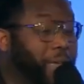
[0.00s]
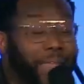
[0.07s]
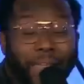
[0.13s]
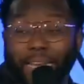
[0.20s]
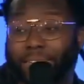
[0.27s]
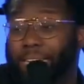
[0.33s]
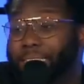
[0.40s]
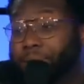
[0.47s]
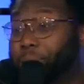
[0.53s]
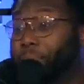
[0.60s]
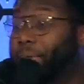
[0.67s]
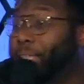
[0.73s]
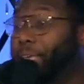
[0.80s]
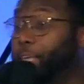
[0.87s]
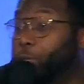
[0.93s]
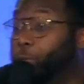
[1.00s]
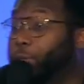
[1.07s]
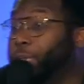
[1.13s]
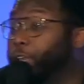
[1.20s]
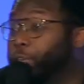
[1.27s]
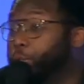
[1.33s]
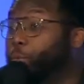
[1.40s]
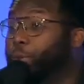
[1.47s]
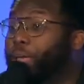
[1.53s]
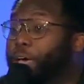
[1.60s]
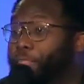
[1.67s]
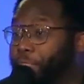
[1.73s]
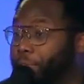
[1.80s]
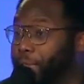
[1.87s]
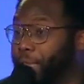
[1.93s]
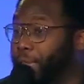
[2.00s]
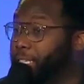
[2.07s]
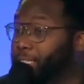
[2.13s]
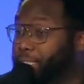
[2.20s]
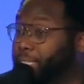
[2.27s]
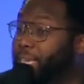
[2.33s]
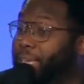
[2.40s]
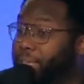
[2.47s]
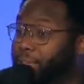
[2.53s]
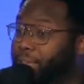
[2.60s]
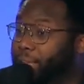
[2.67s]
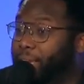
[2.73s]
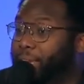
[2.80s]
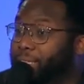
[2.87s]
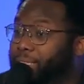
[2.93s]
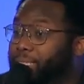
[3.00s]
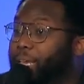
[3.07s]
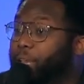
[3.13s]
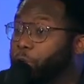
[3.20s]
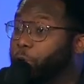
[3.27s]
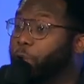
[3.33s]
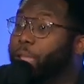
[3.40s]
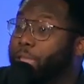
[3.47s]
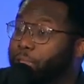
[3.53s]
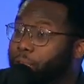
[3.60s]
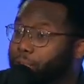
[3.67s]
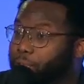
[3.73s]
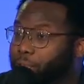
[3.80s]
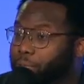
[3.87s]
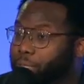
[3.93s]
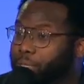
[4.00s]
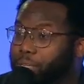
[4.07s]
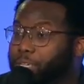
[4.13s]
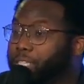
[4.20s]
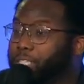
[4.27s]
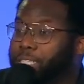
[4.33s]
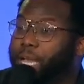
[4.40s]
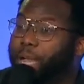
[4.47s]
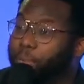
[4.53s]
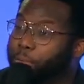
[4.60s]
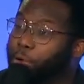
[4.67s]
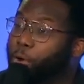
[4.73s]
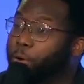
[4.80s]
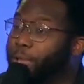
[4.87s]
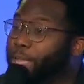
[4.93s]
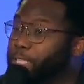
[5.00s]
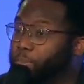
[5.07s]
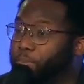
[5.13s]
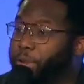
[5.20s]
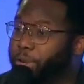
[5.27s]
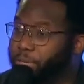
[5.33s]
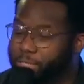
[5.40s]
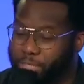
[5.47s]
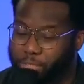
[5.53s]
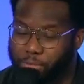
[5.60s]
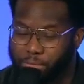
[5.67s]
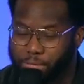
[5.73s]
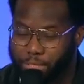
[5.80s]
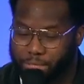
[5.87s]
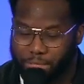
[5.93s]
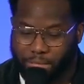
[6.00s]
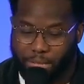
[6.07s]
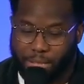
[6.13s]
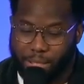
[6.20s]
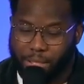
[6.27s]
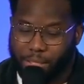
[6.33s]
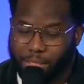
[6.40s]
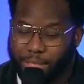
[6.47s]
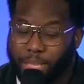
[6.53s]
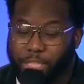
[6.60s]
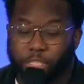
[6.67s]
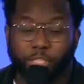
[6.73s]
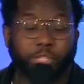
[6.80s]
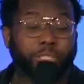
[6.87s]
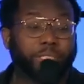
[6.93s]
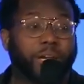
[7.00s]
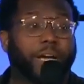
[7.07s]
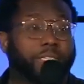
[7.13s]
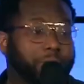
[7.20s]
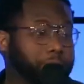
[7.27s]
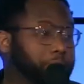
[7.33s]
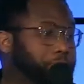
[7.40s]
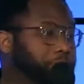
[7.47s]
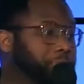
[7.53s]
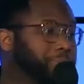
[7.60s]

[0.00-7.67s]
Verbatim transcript: That doesn't mean that you can do nothing and sit and say, Great, good job, go Asbury students. That sure is awesome.